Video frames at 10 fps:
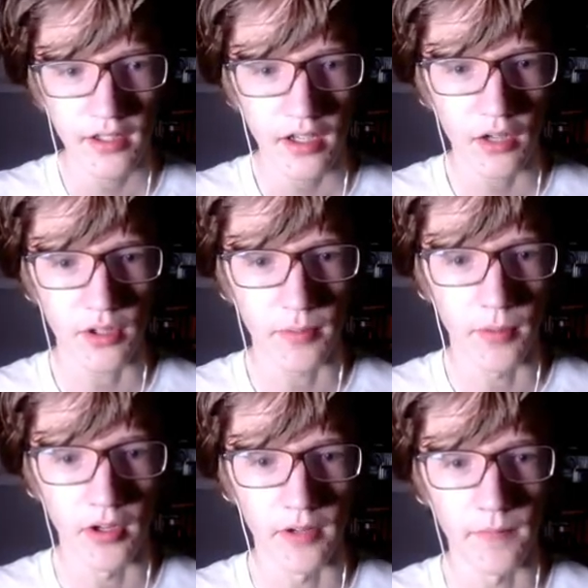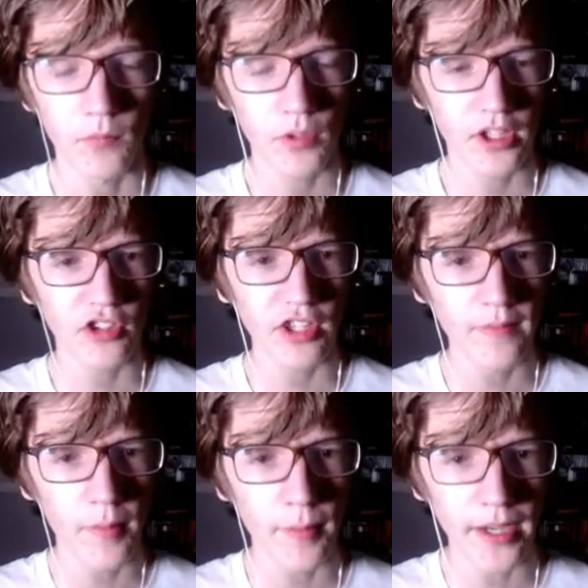Oh come on. this isn't
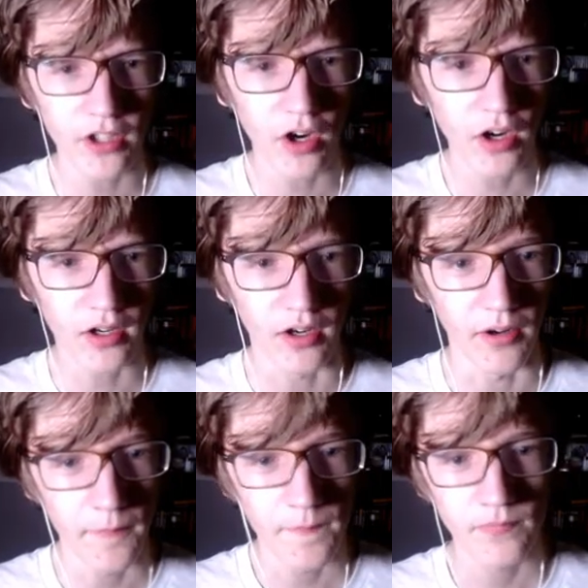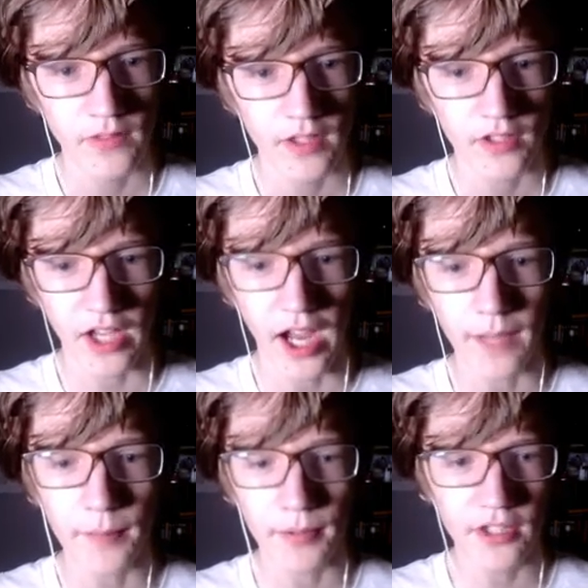even my car like
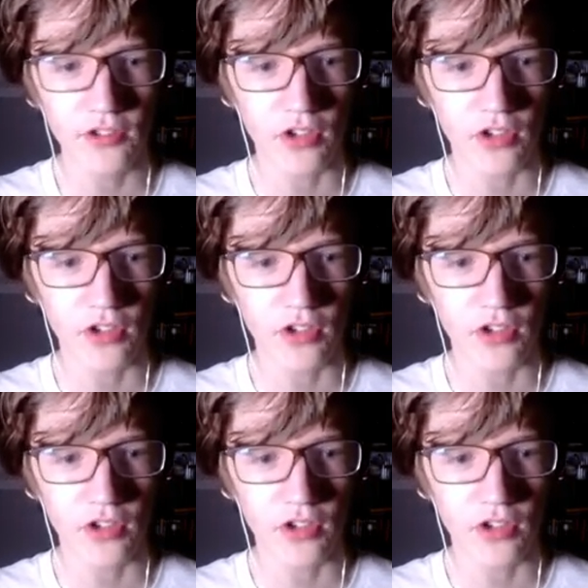I'm a police